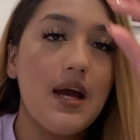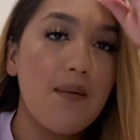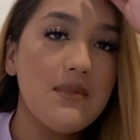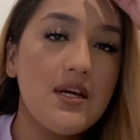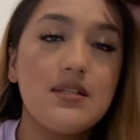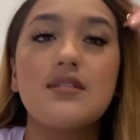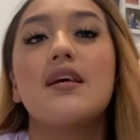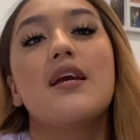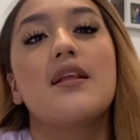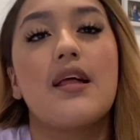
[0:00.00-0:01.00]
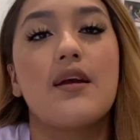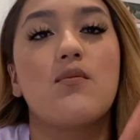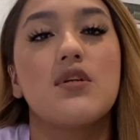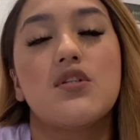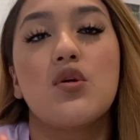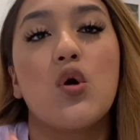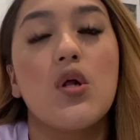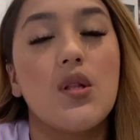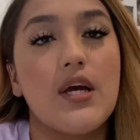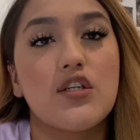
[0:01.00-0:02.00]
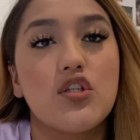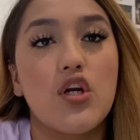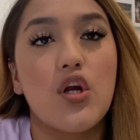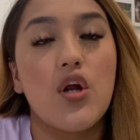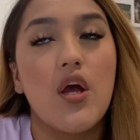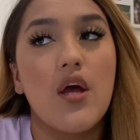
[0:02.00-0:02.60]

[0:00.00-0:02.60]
I'm not saying like once you go to lecture